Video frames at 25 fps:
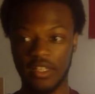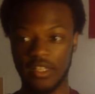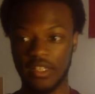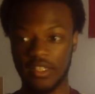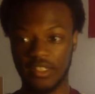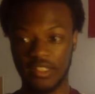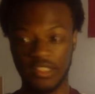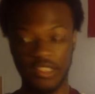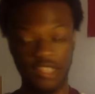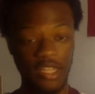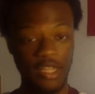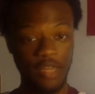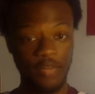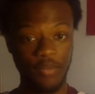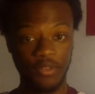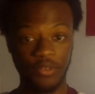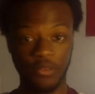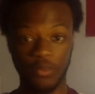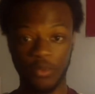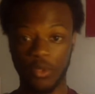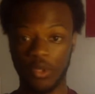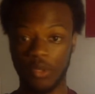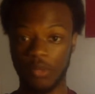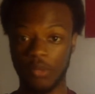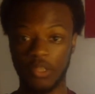today we're
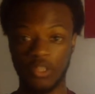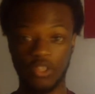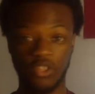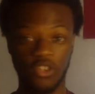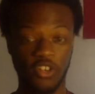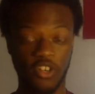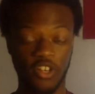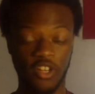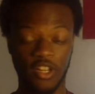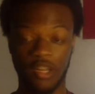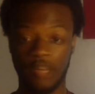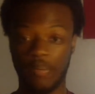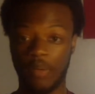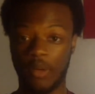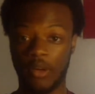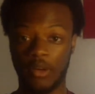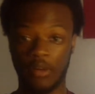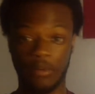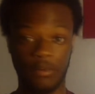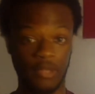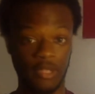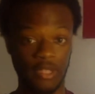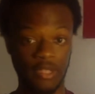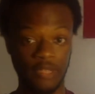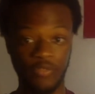going to be talking
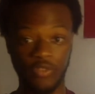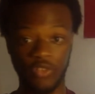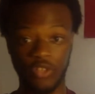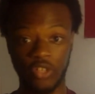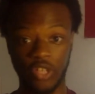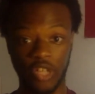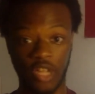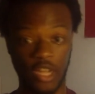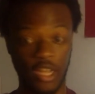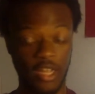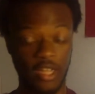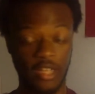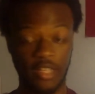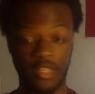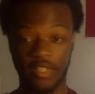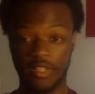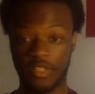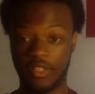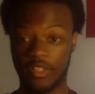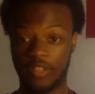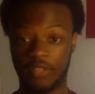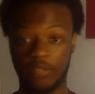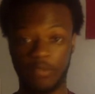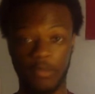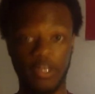about, believe it or not,
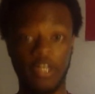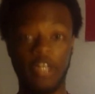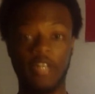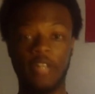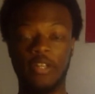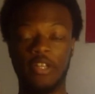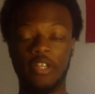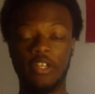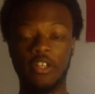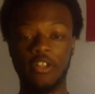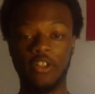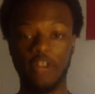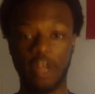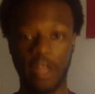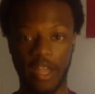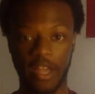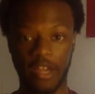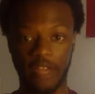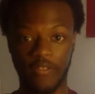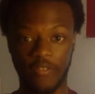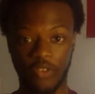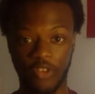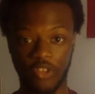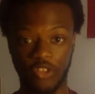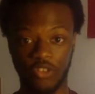it's been a year
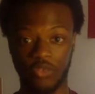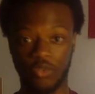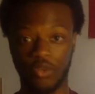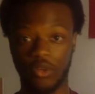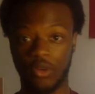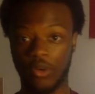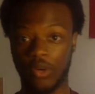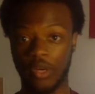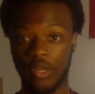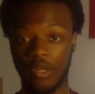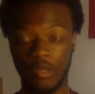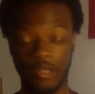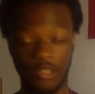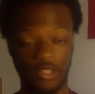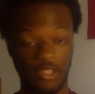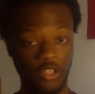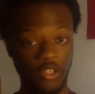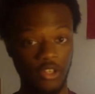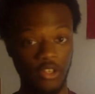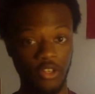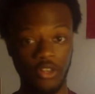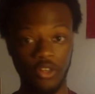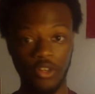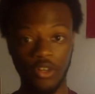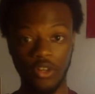anniversary already, a
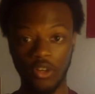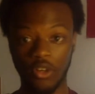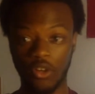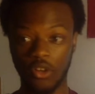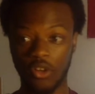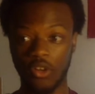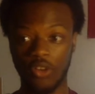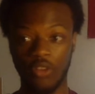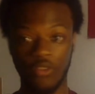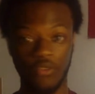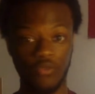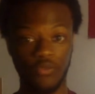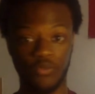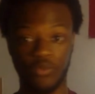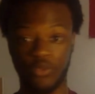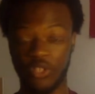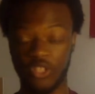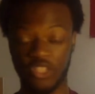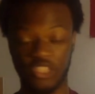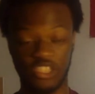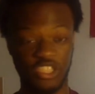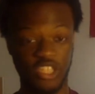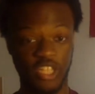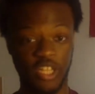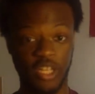year for
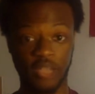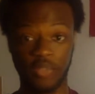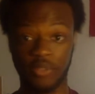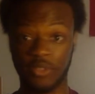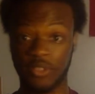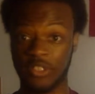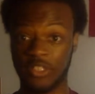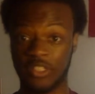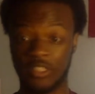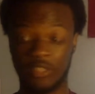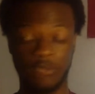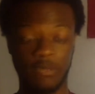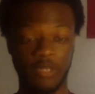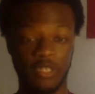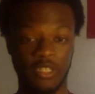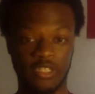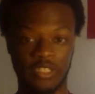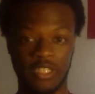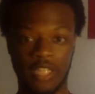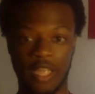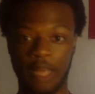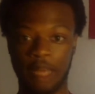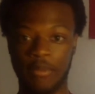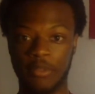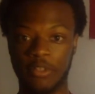this channel since it's been
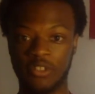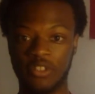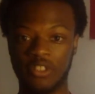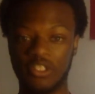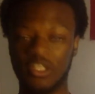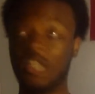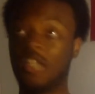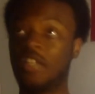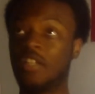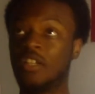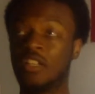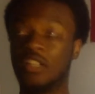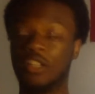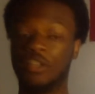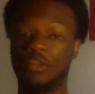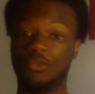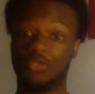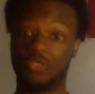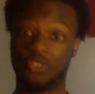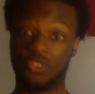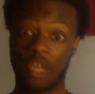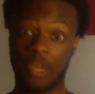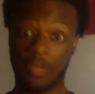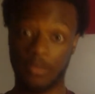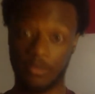established. It was
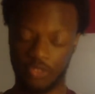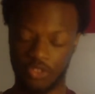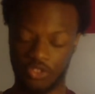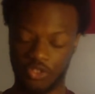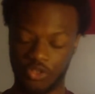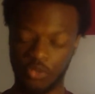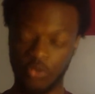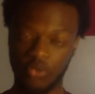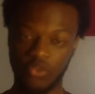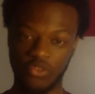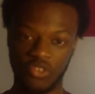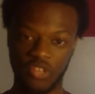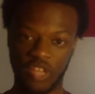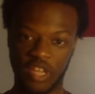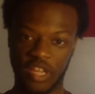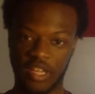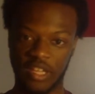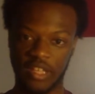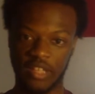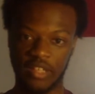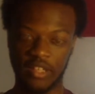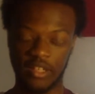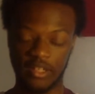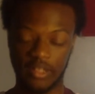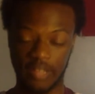established June
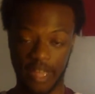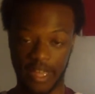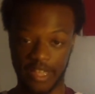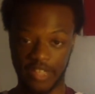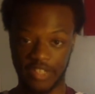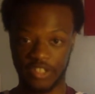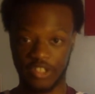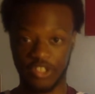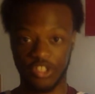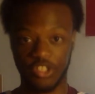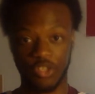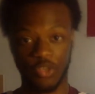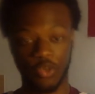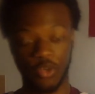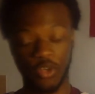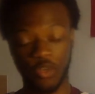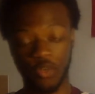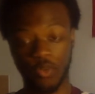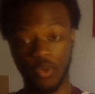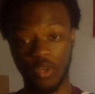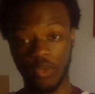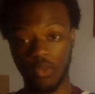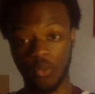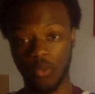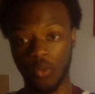2nd last year,
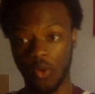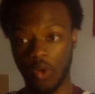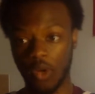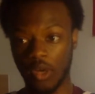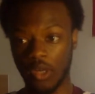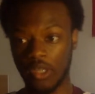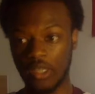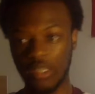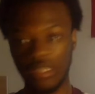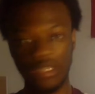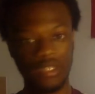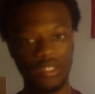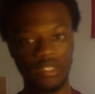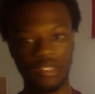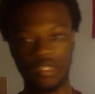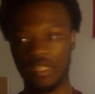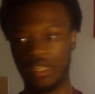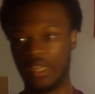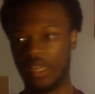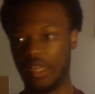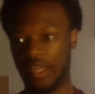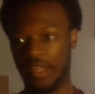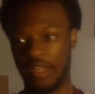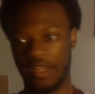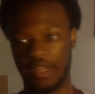2021.
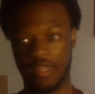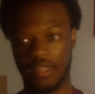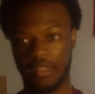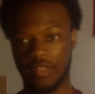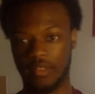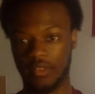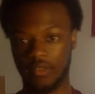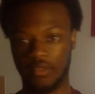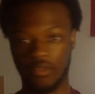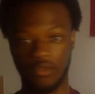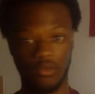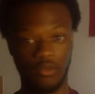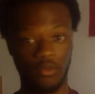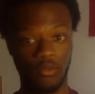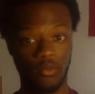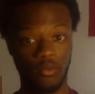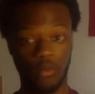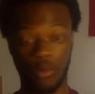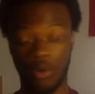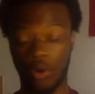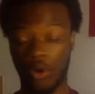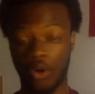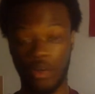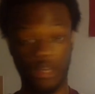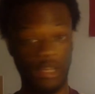And
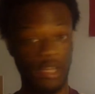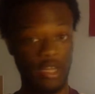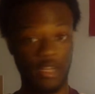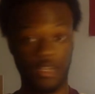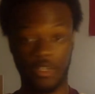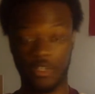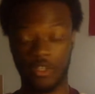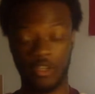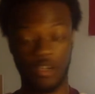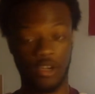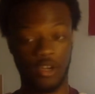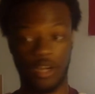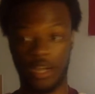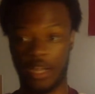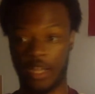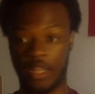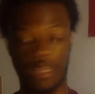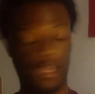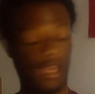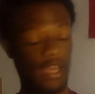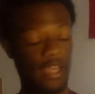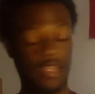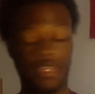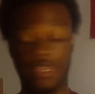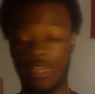we're already at a year, and
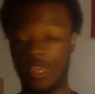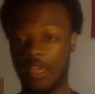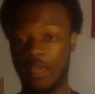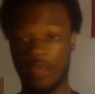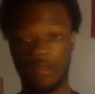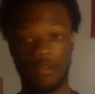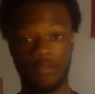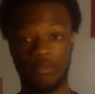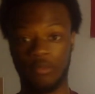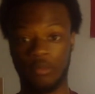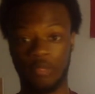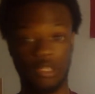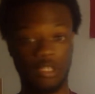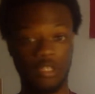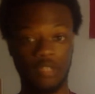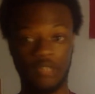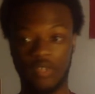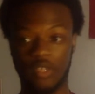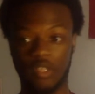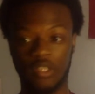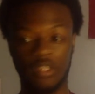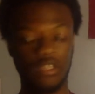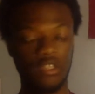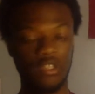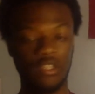I can't even believe
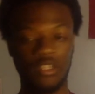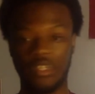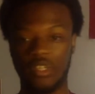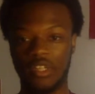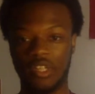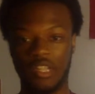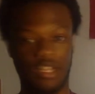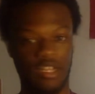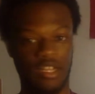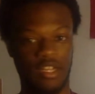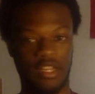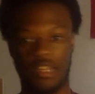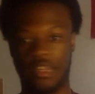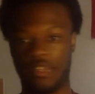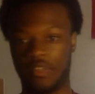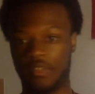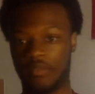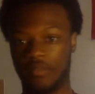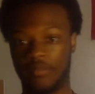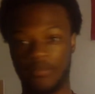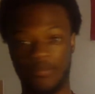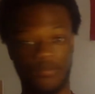it. And